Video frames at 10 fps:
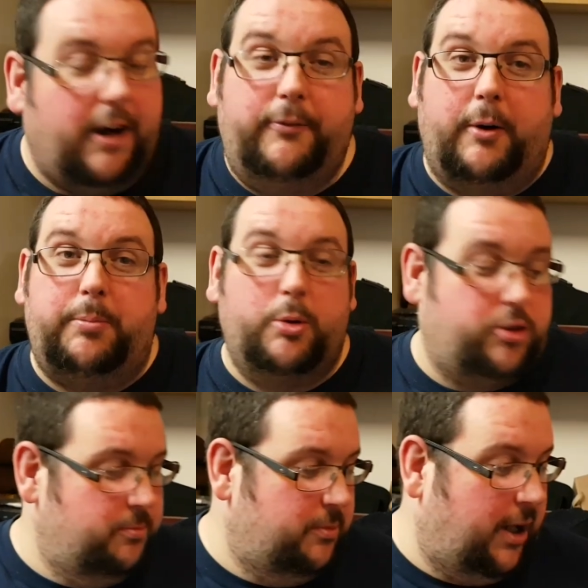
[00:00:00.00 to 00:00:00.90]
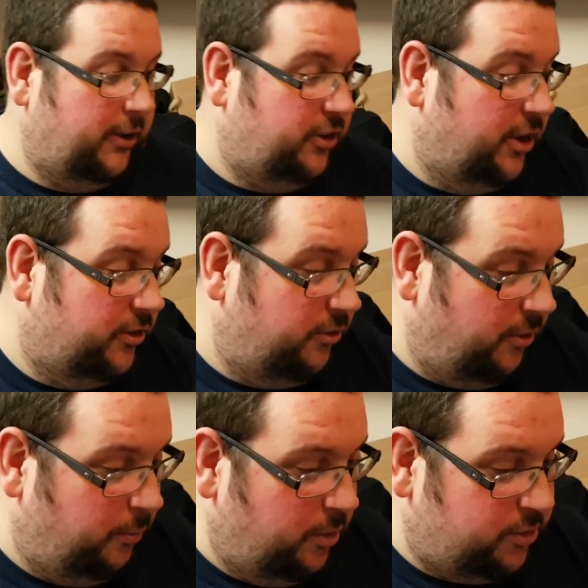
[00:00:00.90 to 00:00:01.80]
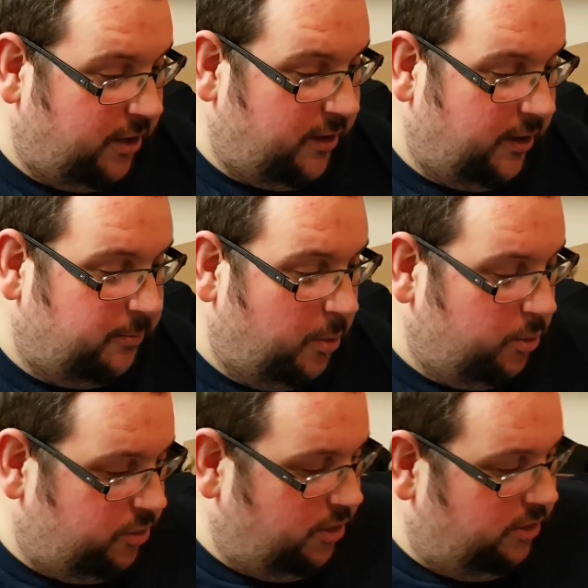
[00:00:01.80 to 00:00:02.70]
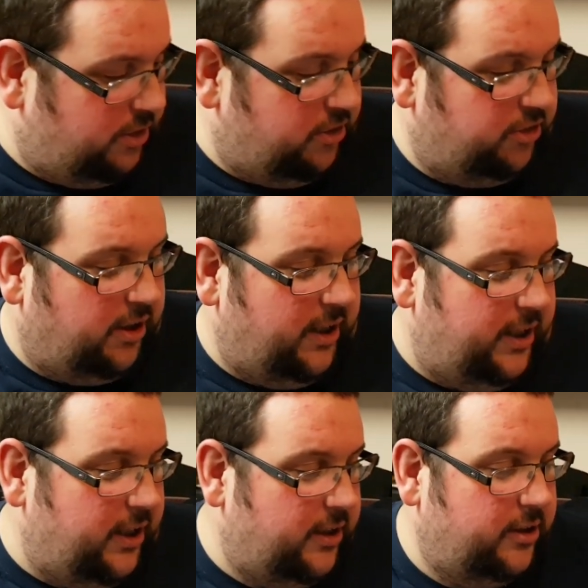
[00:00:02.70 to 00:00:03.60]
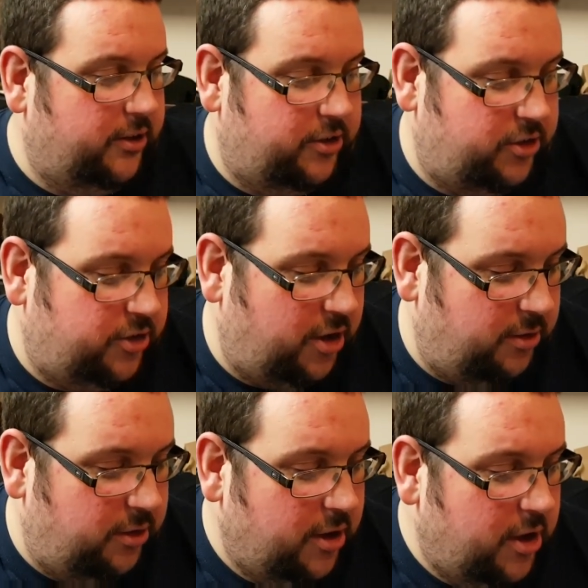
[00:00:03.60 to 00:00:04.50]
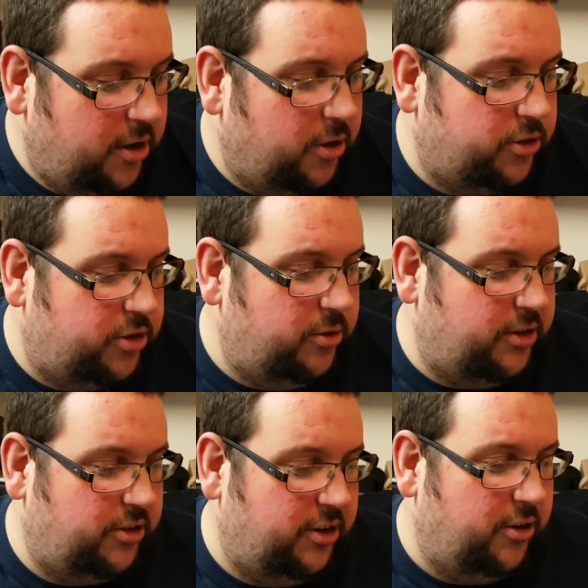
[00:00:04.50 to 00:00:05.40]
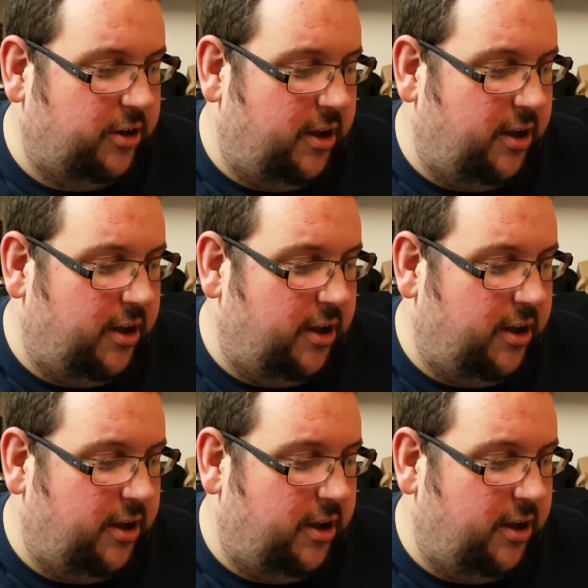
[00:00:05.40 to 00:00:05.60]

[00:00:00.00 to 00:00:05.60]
I've bought some. Actually, I will say a thing. I bought a disc cleaner. I'll just show you. Got 2 disc cleaners. Got